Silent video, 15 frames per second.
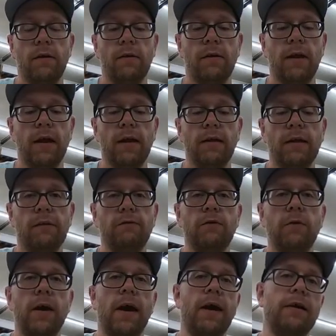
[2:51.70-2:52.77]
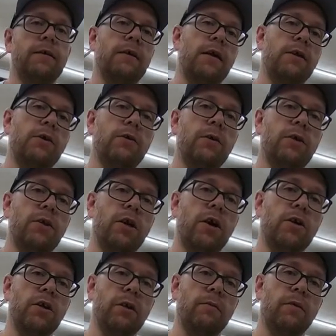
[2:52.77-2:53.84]
that gives you access to a
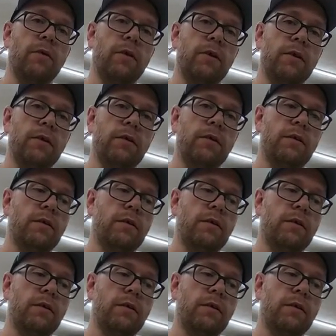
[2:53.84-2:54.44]
charging port.